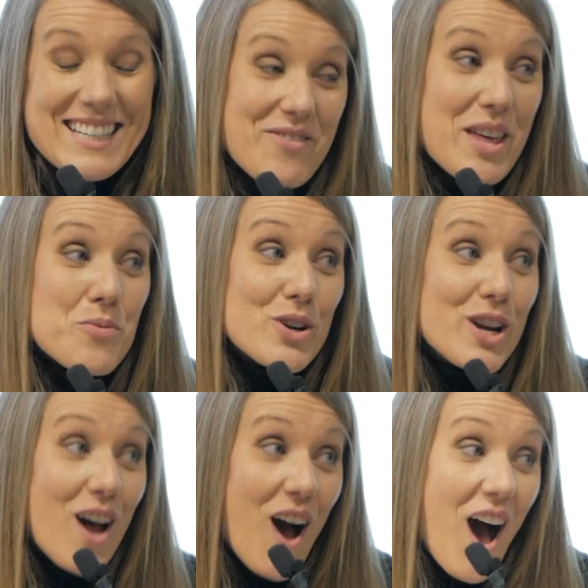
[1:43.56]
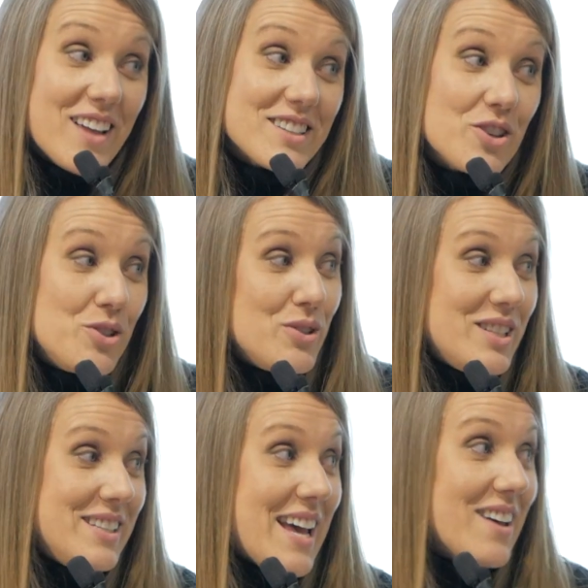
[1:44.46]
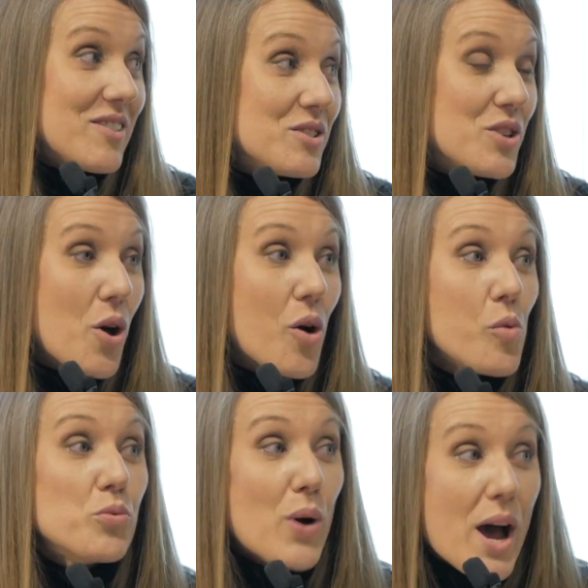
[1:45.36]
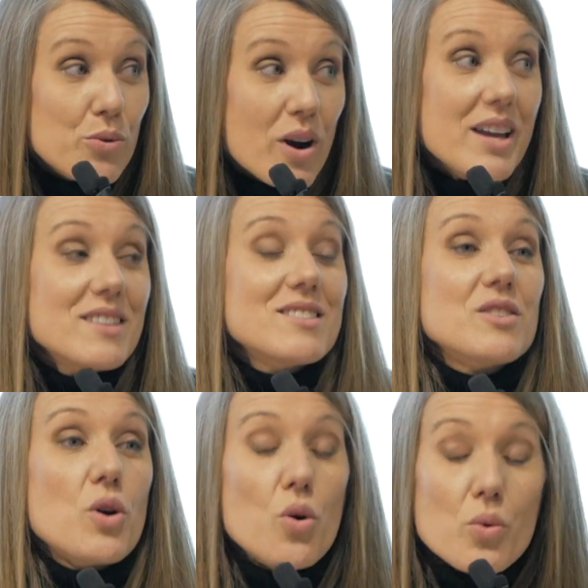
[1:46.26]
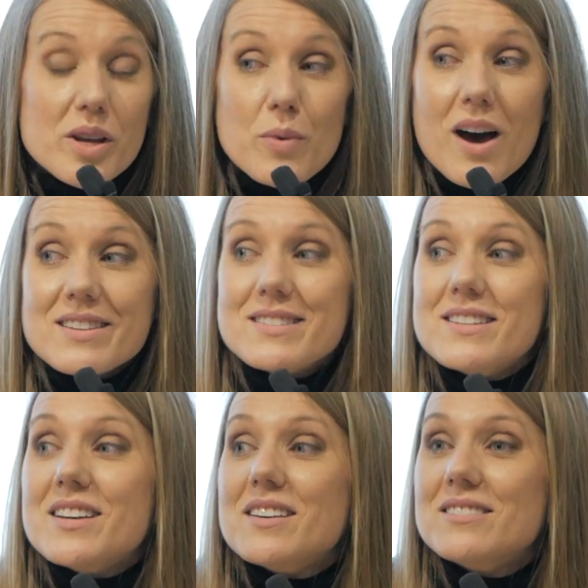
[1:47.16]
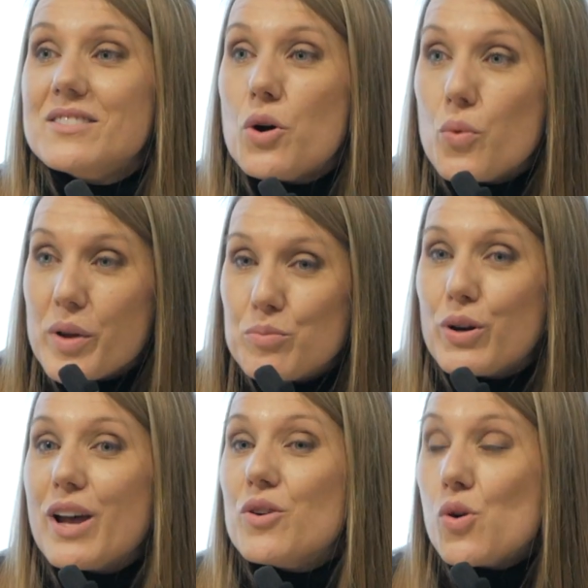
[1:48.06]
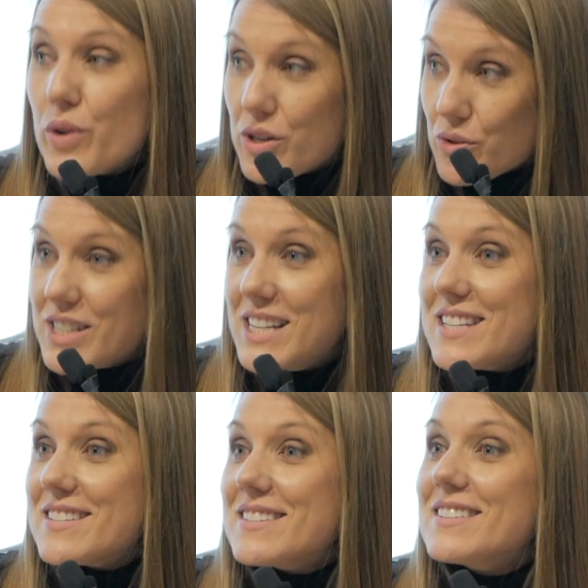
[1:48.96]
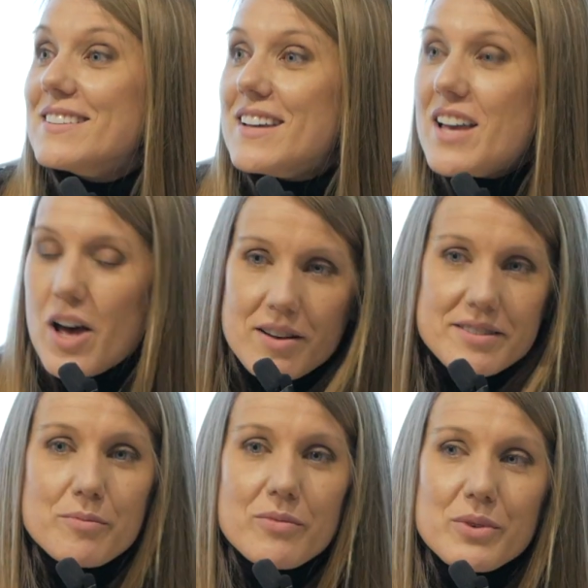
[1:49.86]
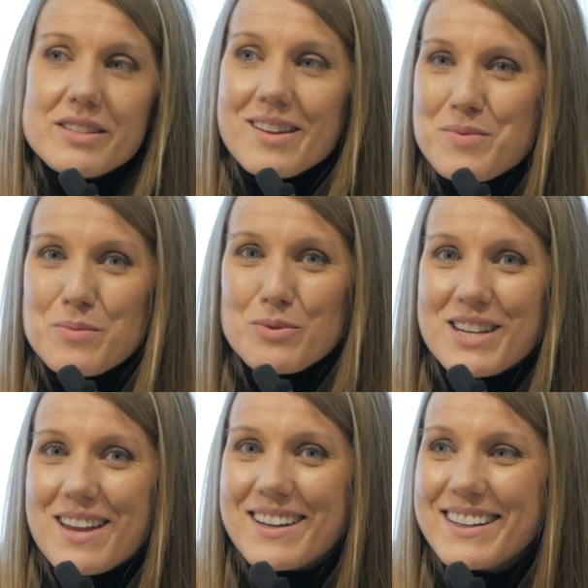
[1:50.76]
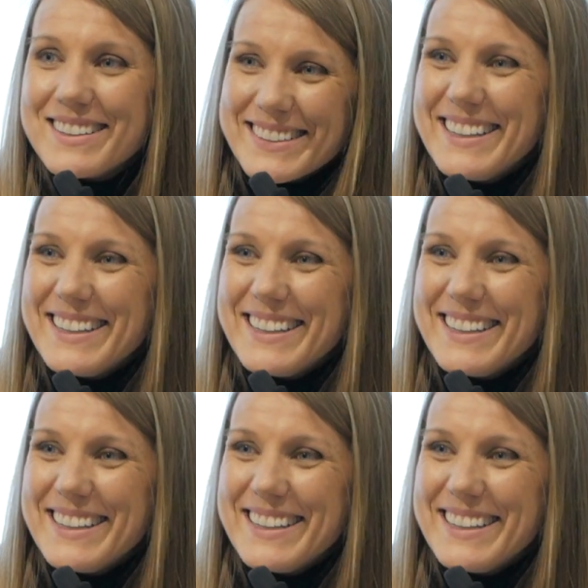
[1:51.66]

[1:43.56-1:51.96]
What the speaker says: If they were not, could you sit down? So brown rice, whole wheat pasta, whole wheat bread, whole wheat tortillas. Awesome, we still have people standing.